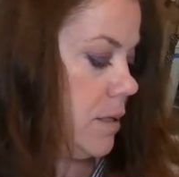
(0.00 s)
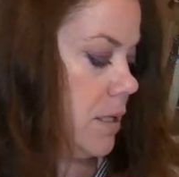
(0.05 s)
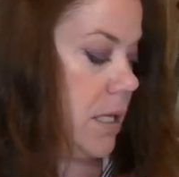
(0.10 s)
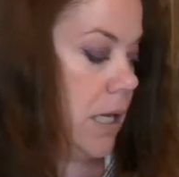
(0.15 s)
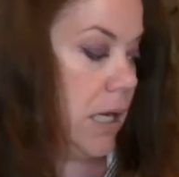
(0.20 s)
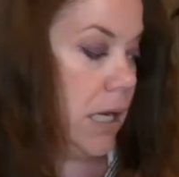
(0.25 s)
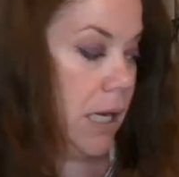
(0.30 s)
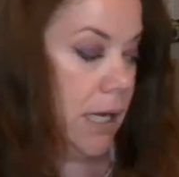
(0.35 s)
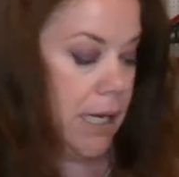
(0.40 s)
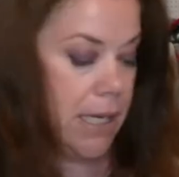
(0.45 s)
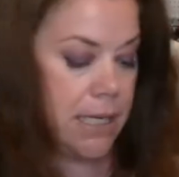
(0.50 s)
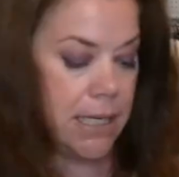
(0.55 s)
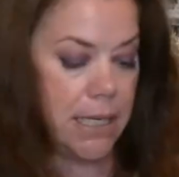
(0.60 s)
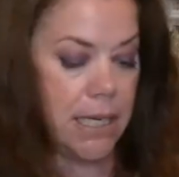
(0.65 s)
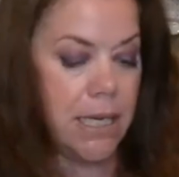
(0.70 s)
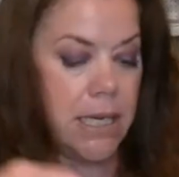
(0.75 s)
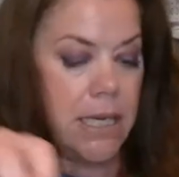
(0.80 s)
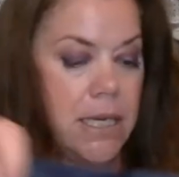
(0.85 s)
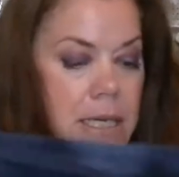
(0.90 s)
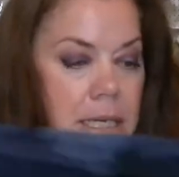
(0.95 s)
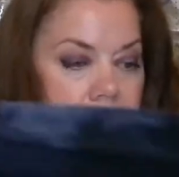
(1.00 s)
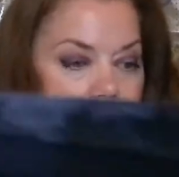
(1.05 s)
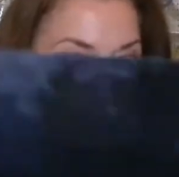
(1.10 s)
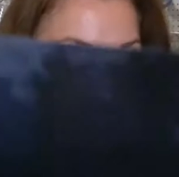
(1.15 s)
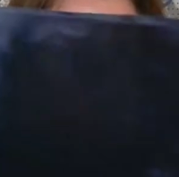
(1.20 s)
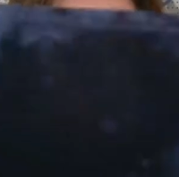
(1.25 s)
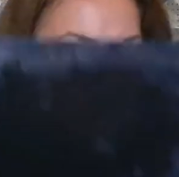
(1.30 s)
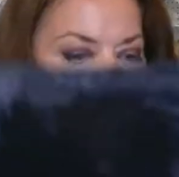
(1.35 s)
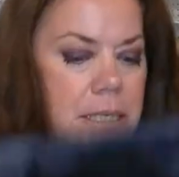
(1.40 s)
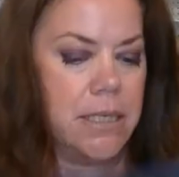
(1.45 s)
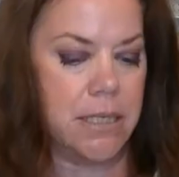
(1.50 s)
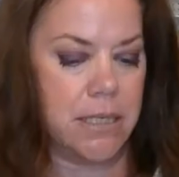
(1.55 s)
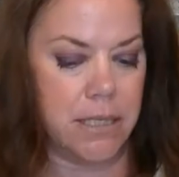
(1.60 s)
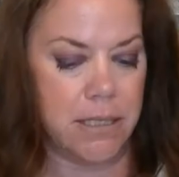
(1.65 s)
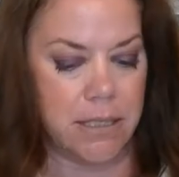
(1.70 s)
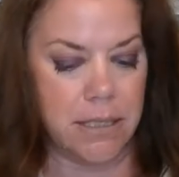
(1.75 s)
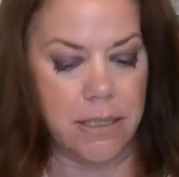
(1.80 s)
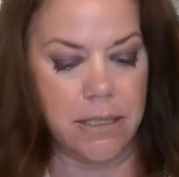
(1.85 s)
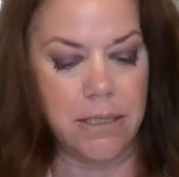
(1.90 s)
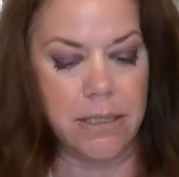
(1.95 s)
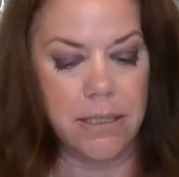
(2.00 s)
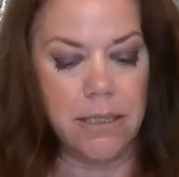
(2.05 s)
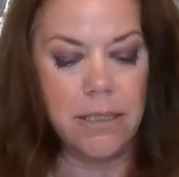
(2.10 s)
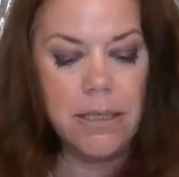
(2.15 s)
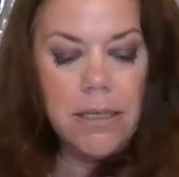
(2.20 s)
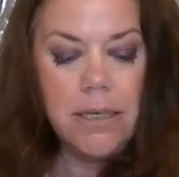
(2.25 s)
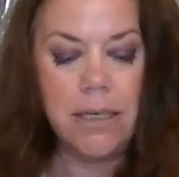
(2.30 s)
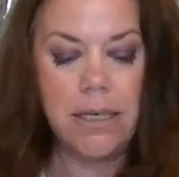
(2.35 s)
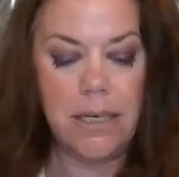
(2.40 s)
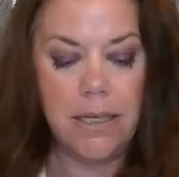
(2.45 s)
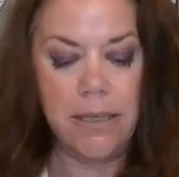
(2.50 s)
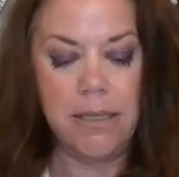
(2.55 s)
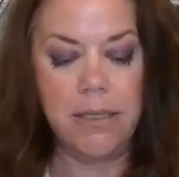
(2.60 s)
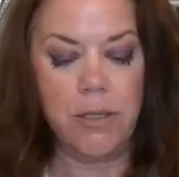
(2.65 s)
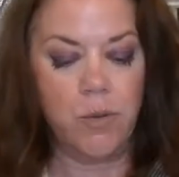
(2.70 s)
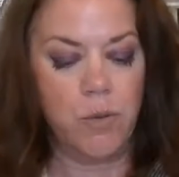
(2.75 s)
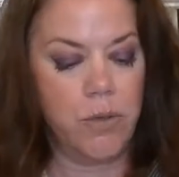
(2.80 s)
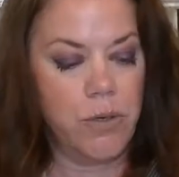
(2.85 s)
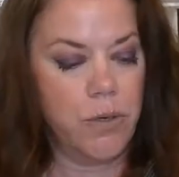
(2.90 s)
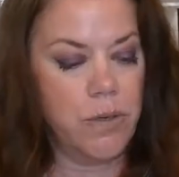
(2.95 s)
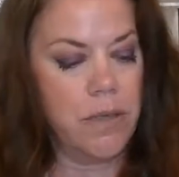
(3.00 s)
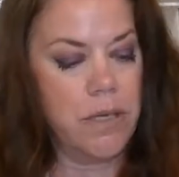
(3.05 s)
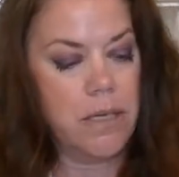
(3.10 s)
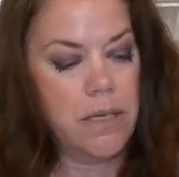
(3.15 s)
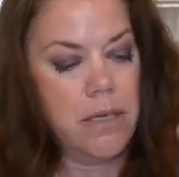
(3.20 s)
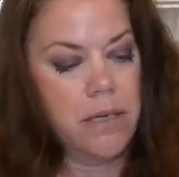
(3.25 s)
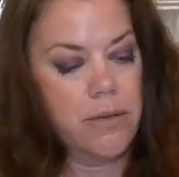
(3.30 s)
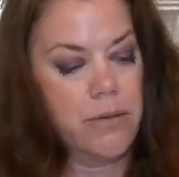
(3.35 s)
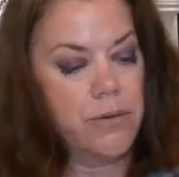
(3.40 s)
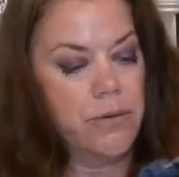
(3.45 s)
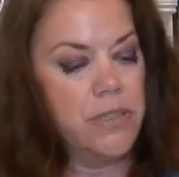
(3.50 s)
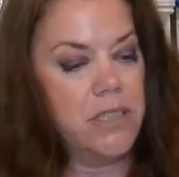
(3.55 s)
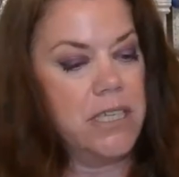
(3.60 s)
I like it. I had this one on the other